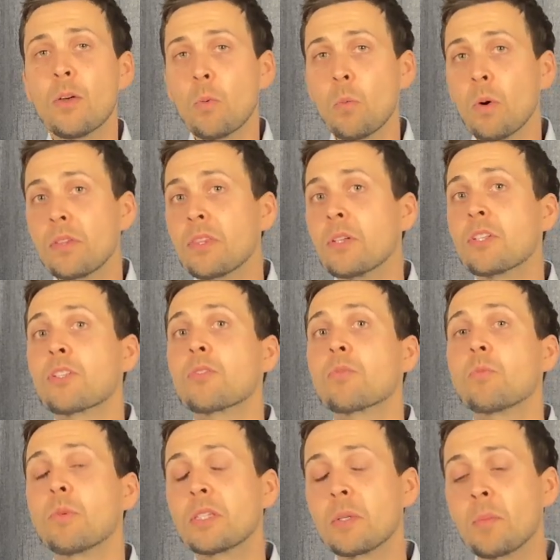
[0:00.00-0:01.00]
what the,
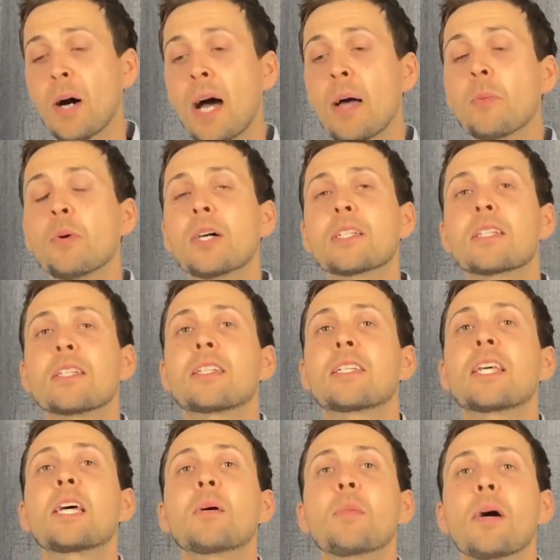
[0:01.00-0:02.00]
what the Bible has to
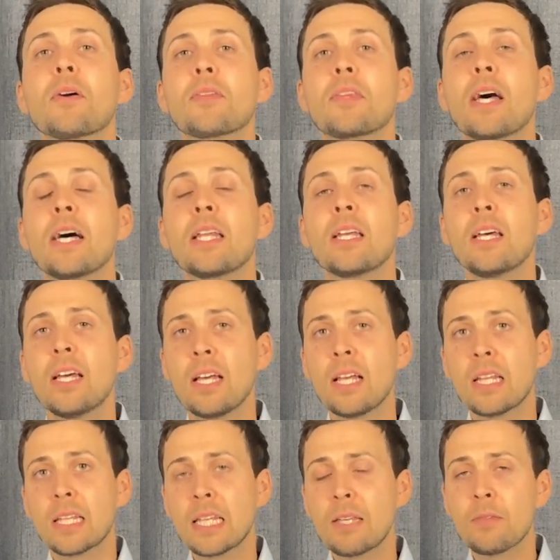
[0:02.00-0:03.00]
say about that,
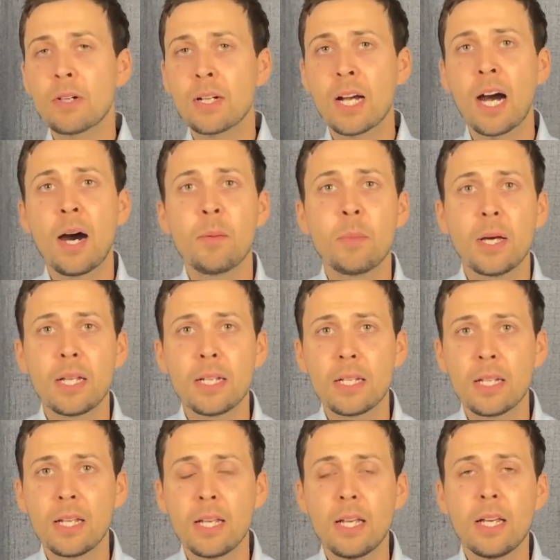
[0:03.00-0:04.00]
leave a comment,
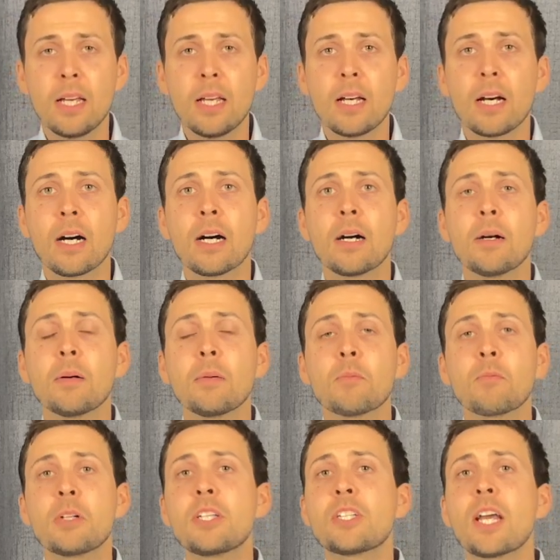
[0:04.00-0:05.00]
uh,
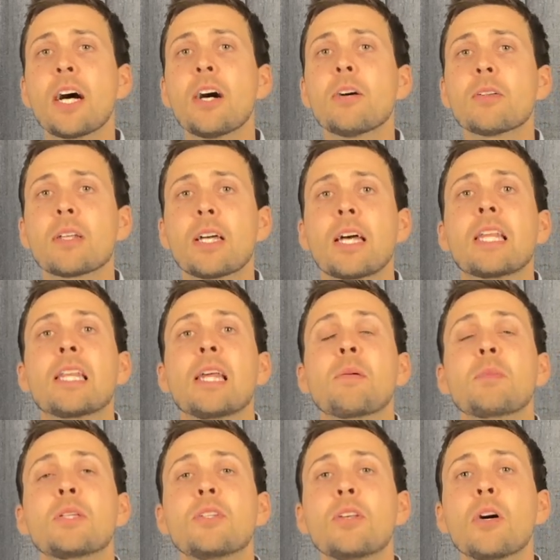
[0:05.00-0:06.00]
reach out and
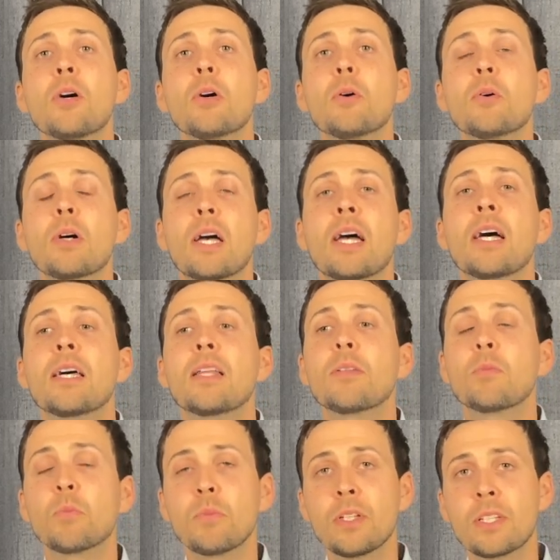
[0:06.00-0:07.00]
let me know.
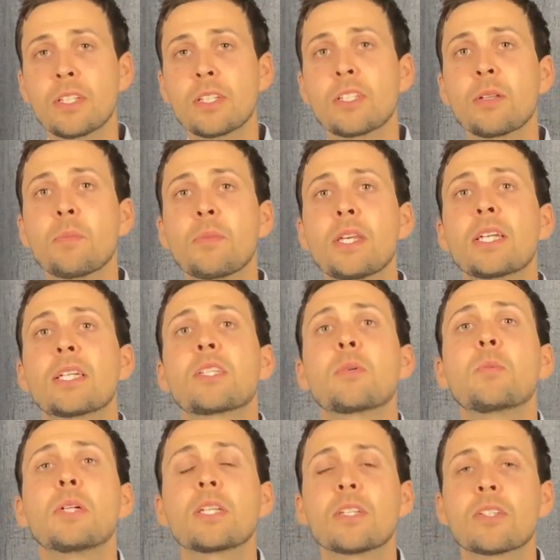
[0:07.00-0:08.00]
And this is some things that
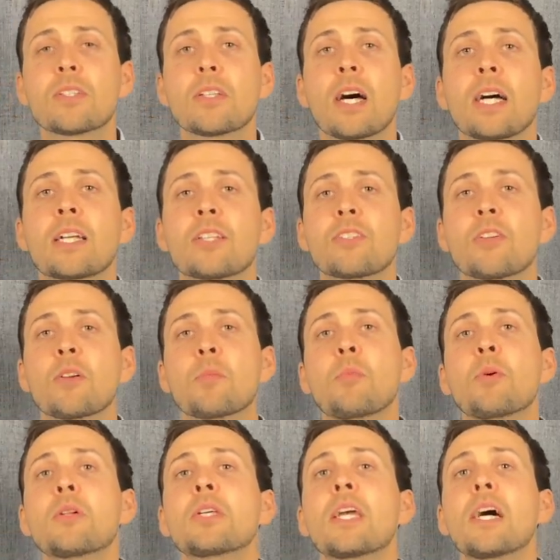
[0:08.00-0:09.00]
we can, I can start
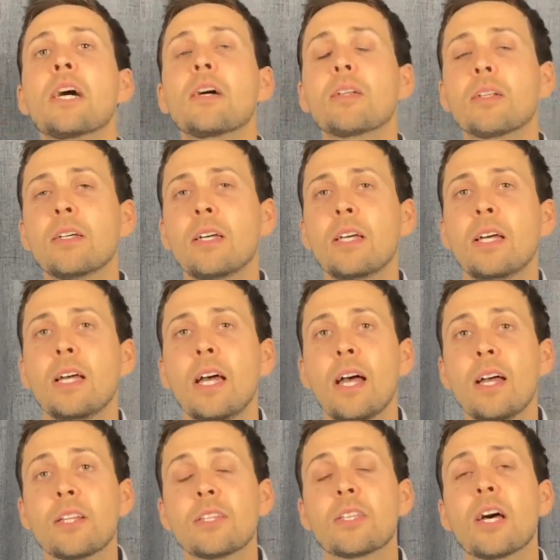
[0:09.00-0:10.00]
putting out
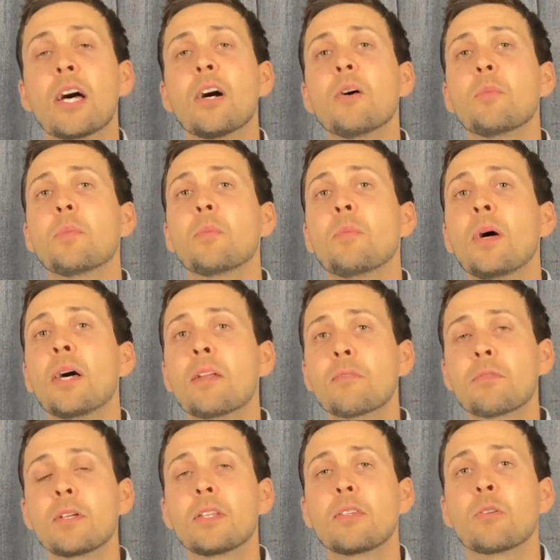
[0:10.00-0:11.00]
to help
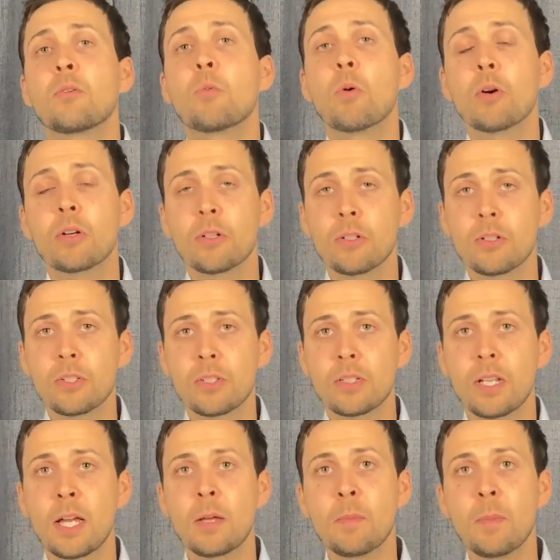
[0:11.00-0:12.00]
benefit the workers.
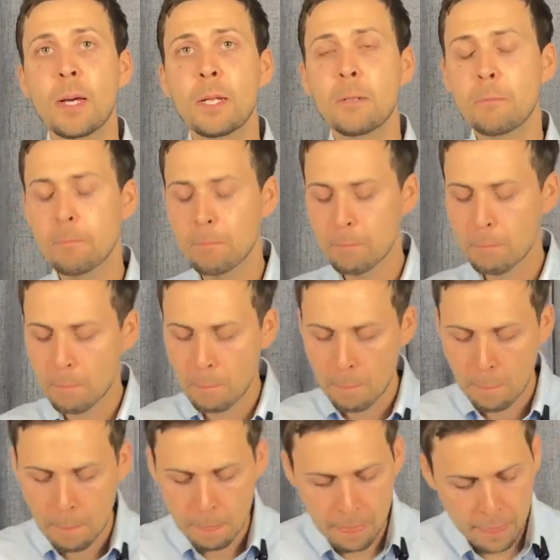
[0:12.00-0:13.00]
Amen.
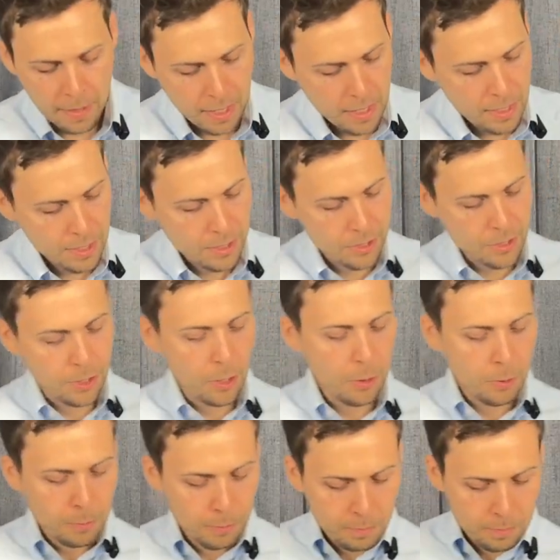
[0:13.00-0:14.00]

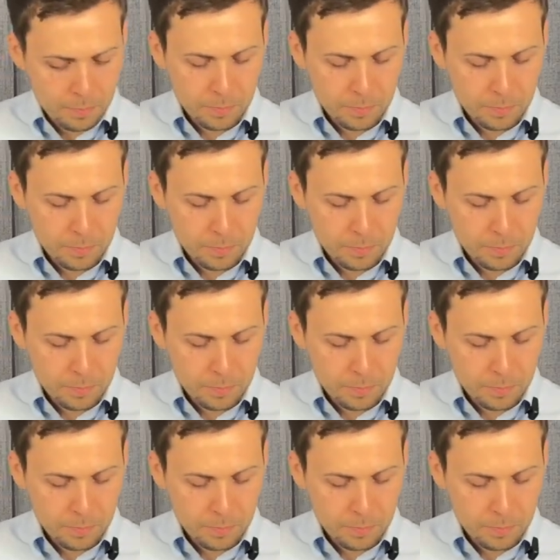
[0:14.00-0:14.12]
So,